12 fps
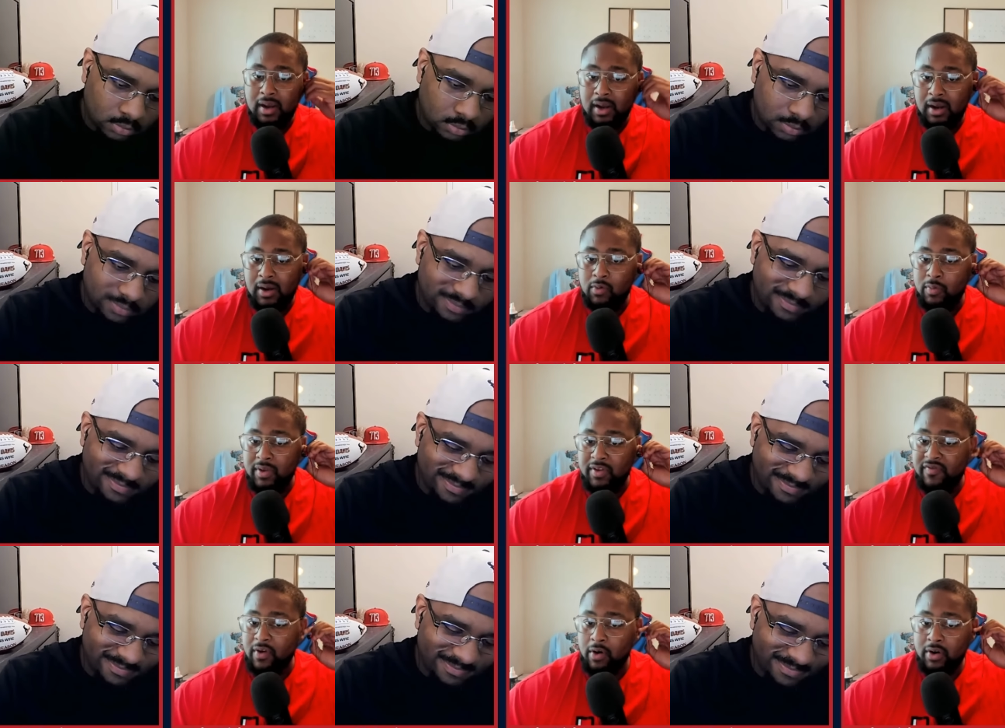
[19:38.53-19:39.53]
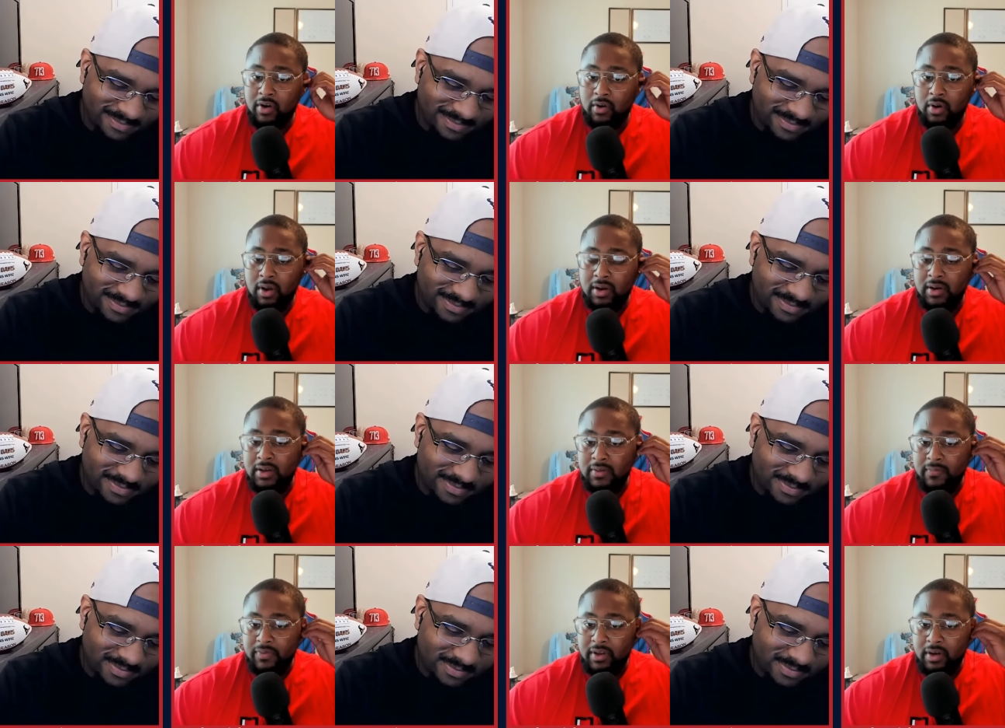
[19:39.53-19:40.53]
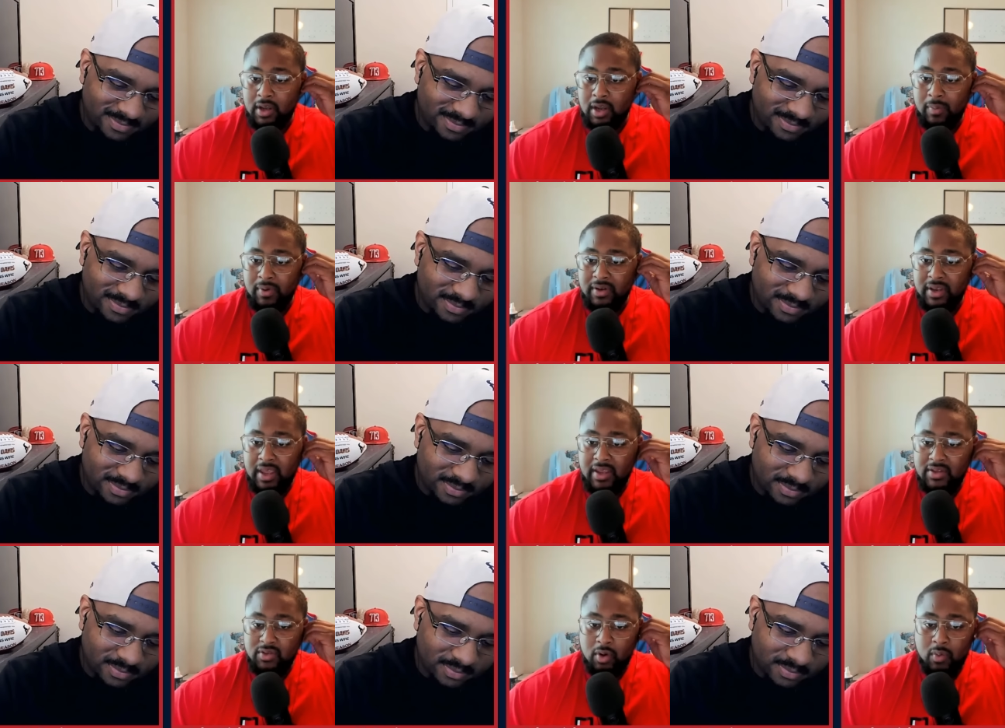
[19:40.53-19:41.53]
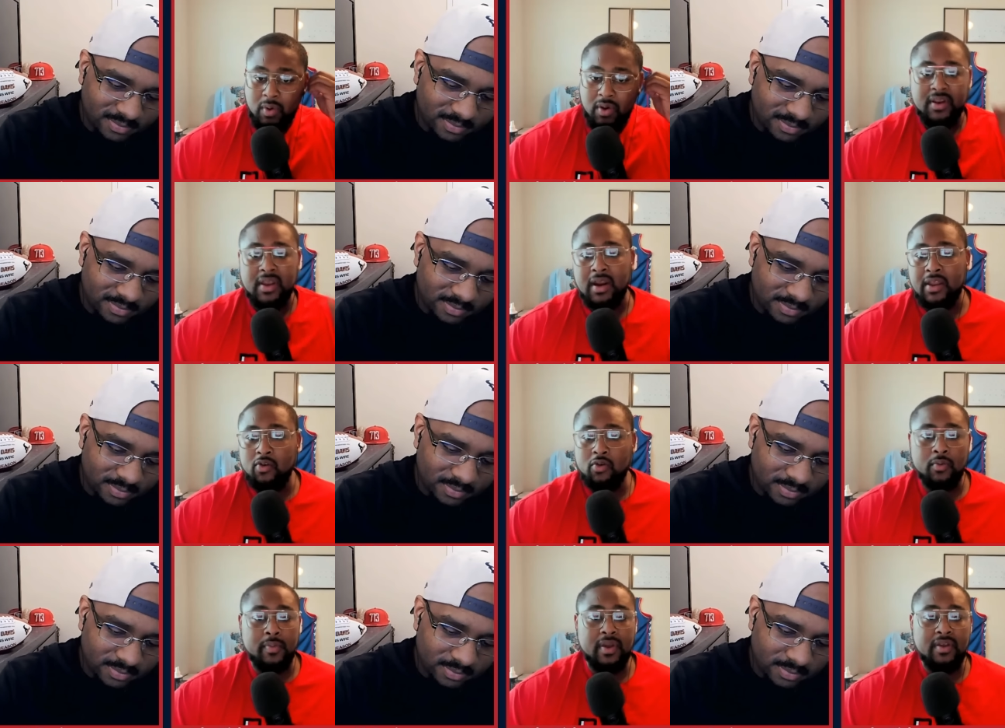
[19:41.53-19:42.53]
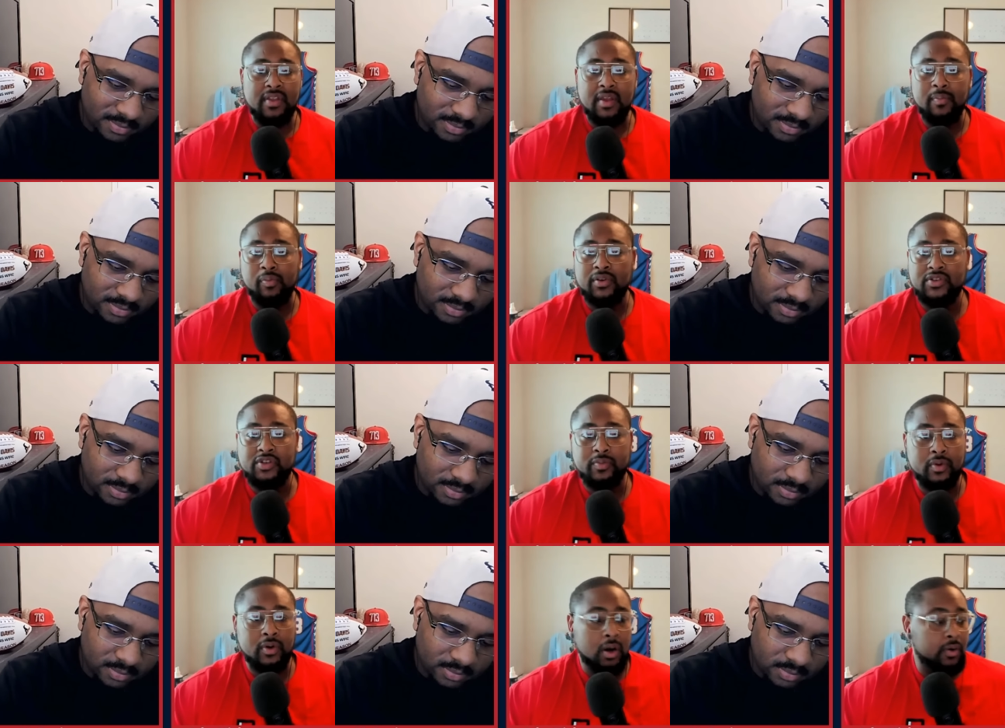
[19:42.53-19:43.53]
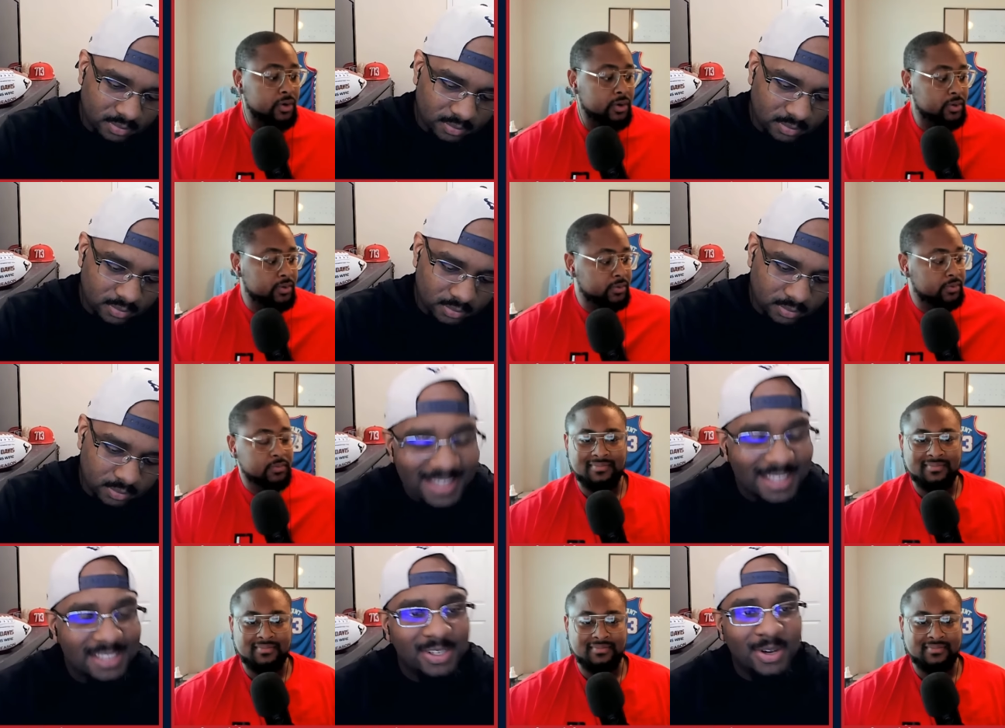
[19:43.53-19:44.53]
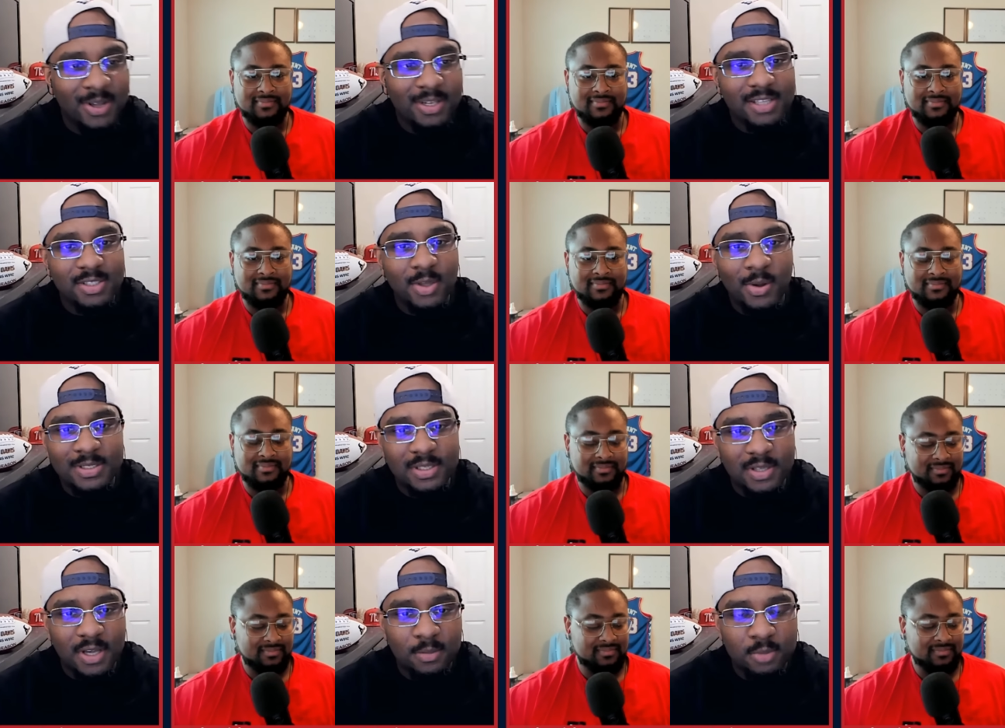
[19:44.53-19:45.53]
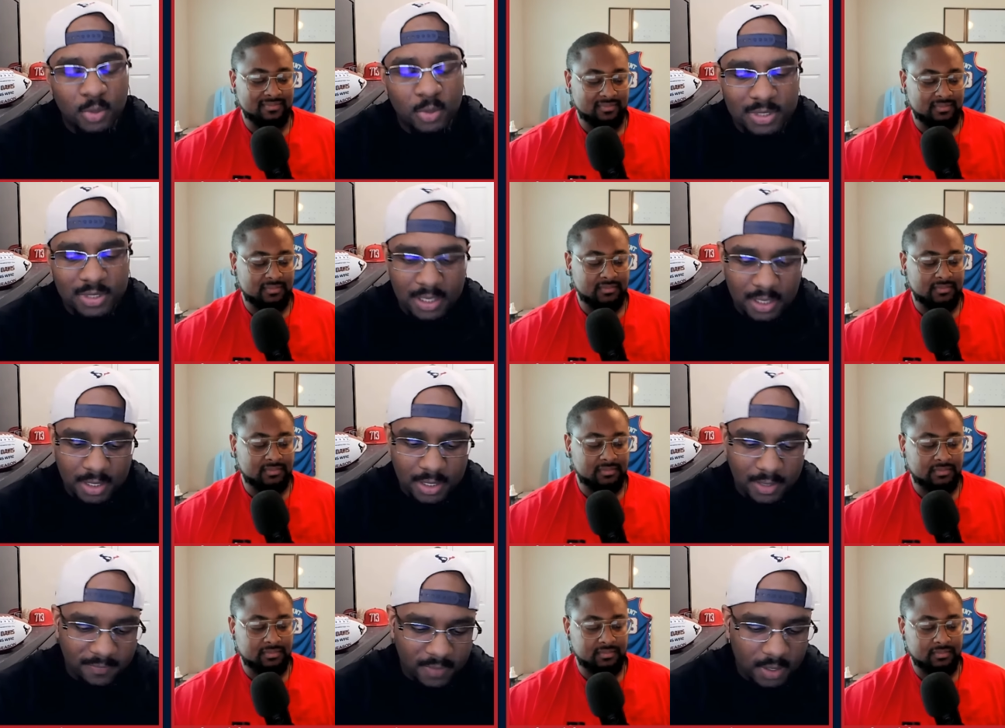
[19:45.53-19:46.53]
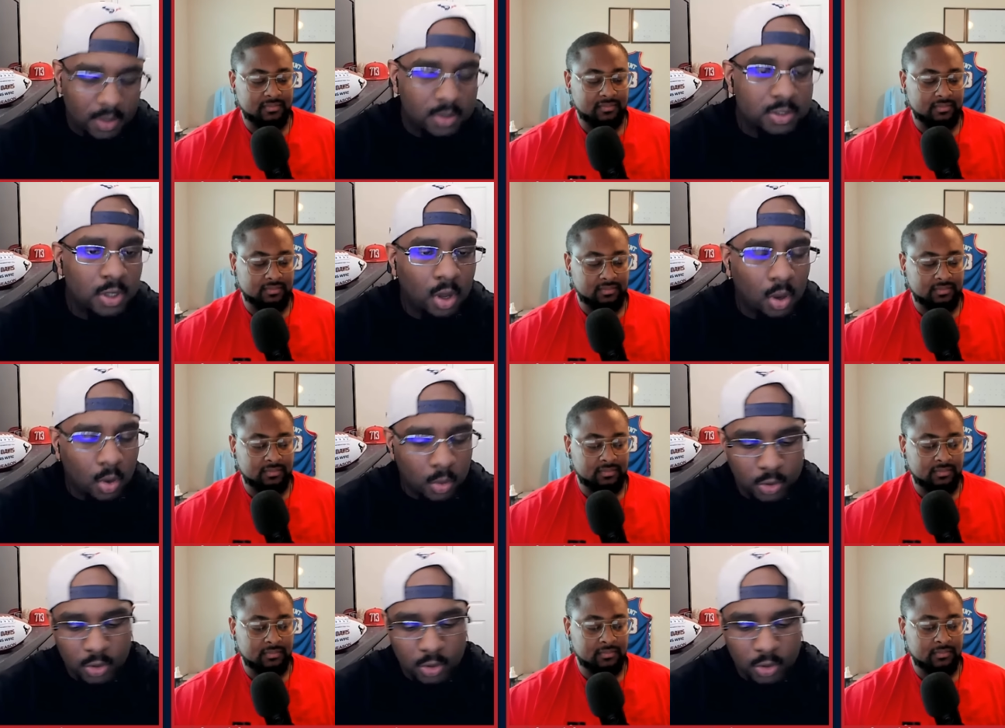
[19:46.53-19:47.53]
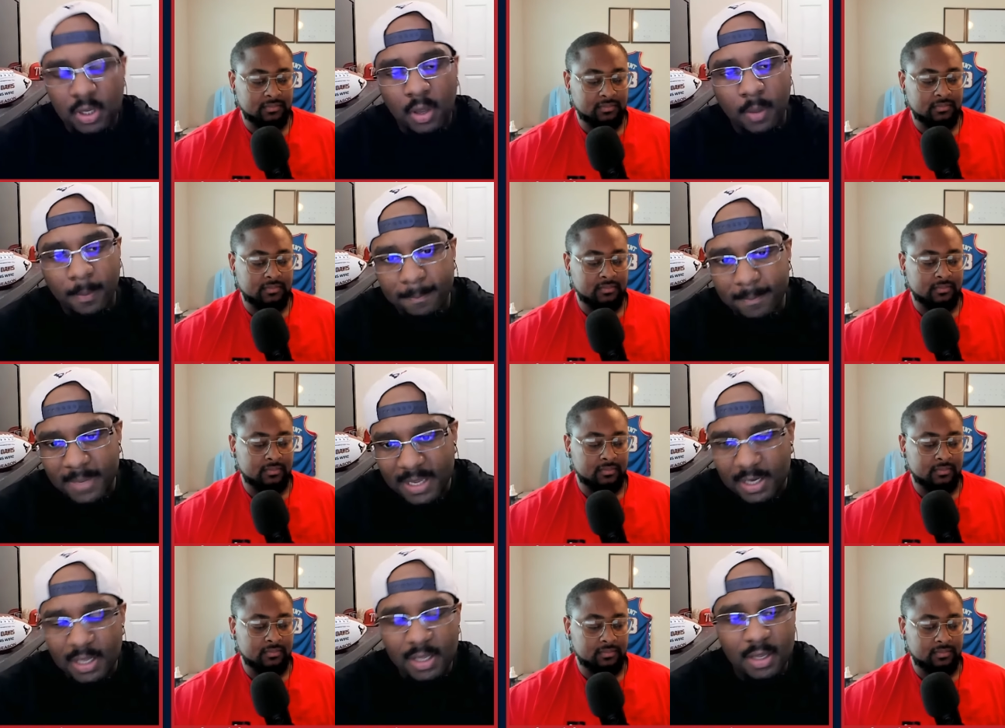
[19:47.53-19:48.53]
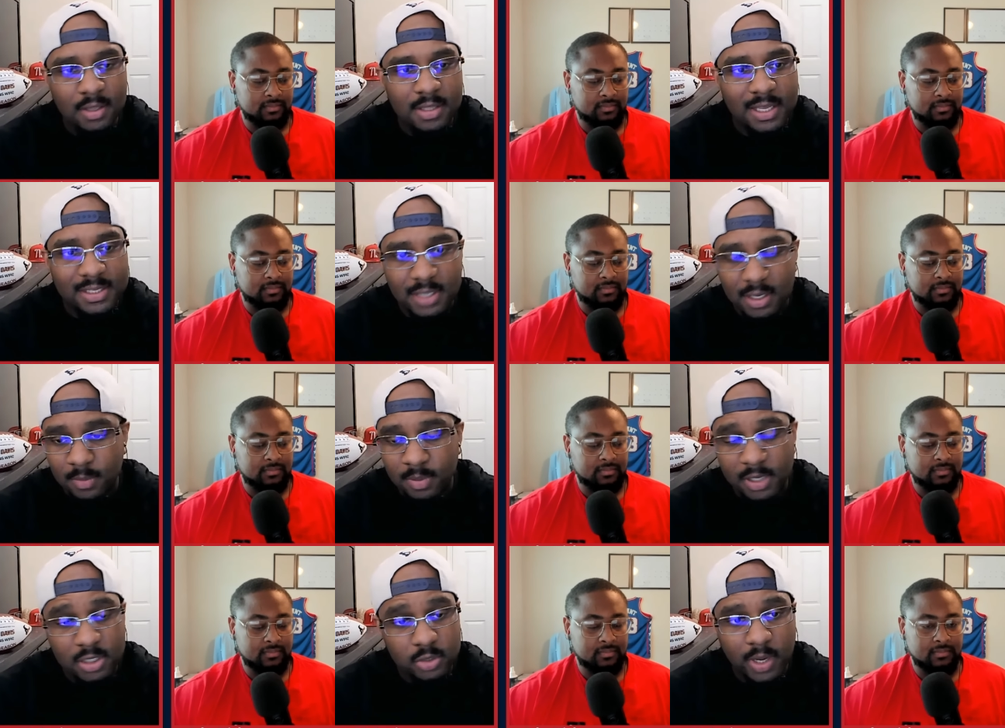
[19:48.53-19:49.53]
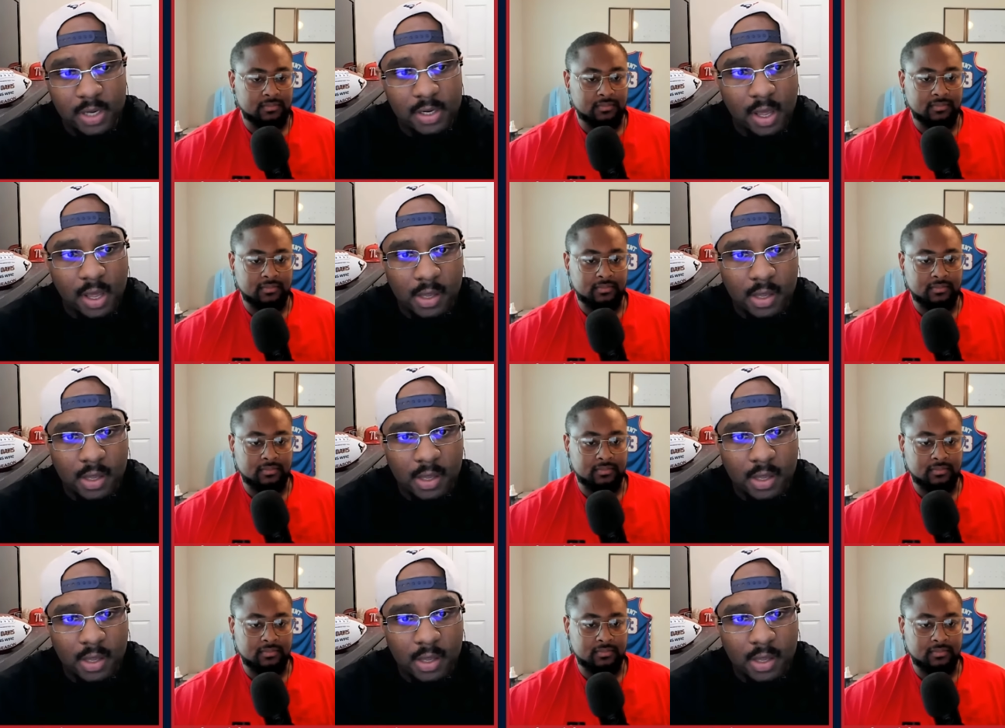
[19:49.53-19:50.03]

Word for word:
Speaker 1: uh, mm-hmm. will be voted on in a couple of days on whether or not he will be the principal owner.
Speaker 2: Yes, sir. And that's going to come during the NFL's owners meeting that's taking place right now